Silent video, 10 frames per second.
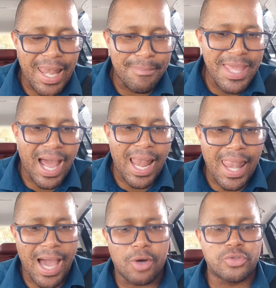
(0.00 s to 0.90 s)
be
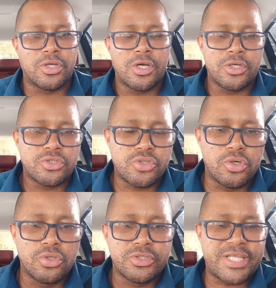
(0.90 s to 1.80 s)
allowed
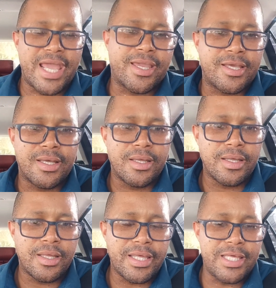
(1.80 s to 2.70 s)
to take
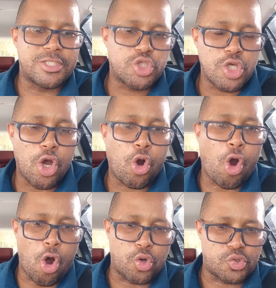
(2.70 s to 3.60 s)
its
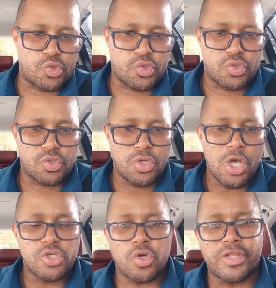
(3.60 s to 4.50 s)
course
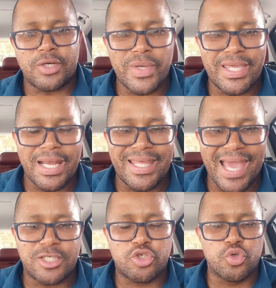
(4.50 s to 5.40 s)
so that we can
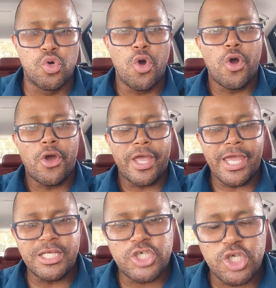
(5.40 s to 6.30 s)
get to
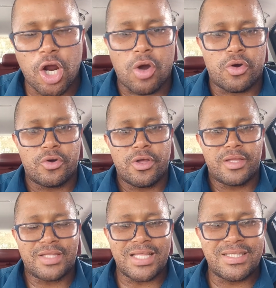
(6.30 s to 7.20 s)
ensure
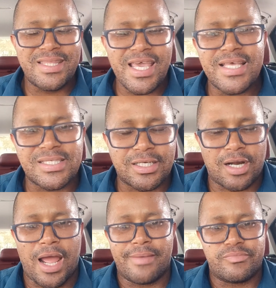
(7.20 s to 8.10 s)
that these
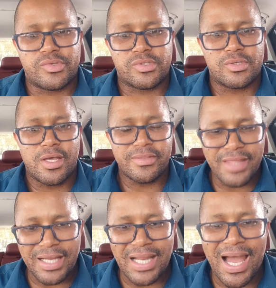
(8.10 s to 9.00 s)
crimes
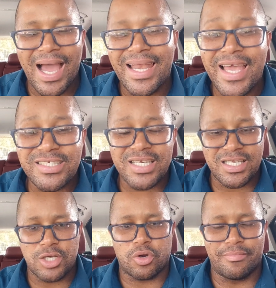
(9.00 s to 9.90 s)
that are
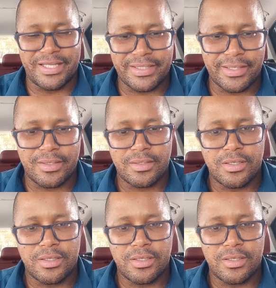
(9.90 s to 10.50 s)
allegedly committed,